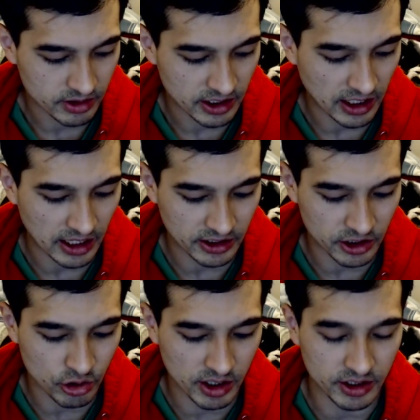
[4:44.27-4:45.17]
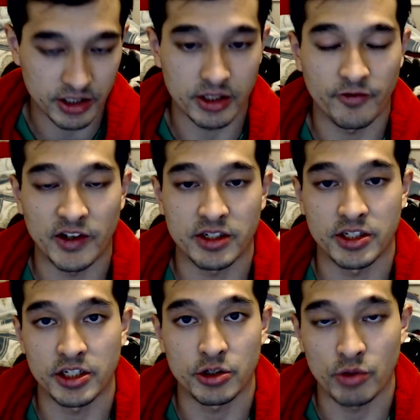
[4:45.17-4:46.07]
that they're trying to fix the
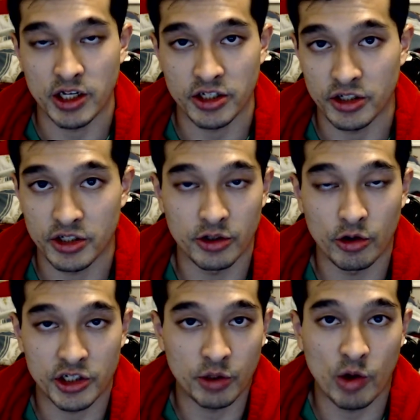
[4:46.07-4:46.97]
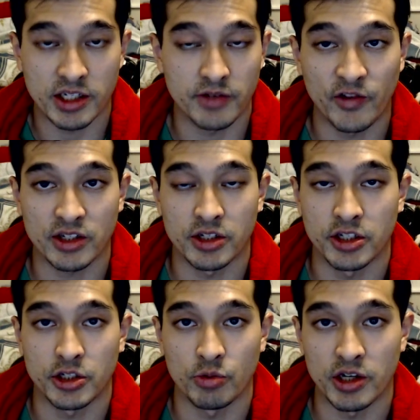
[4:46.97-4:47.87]
situation, or she wants to fix the
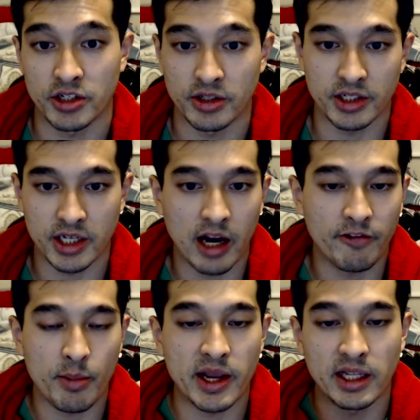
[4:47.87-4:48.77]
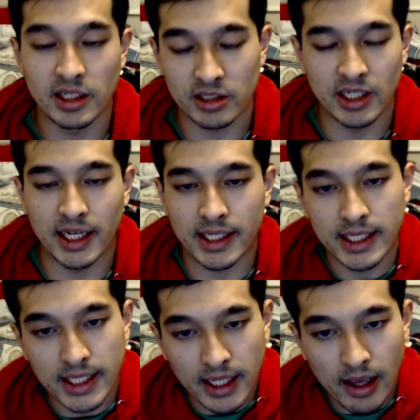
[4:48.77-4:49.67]
situation. Sorry for being a little, like,
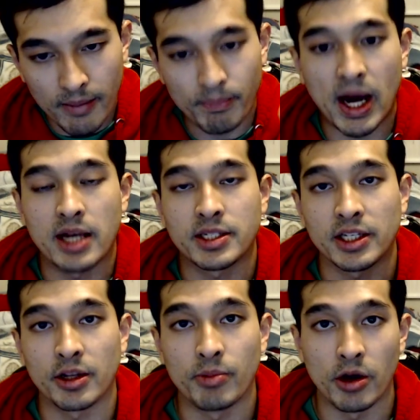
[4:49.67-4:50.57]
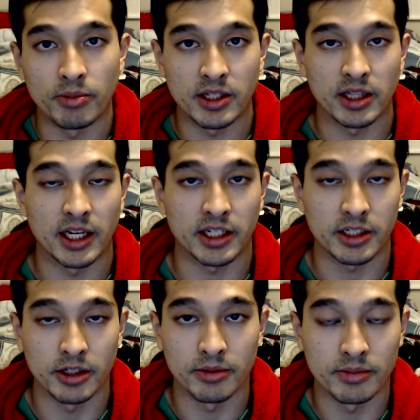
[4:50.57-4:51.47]
pausing in the moment, like,
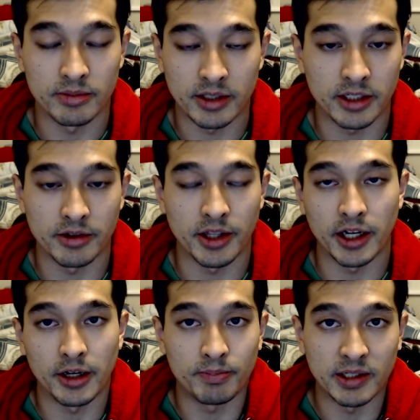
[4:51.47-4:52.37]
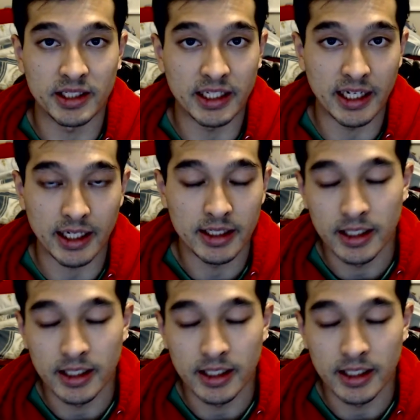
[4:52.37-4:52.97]
here and there, but yeah.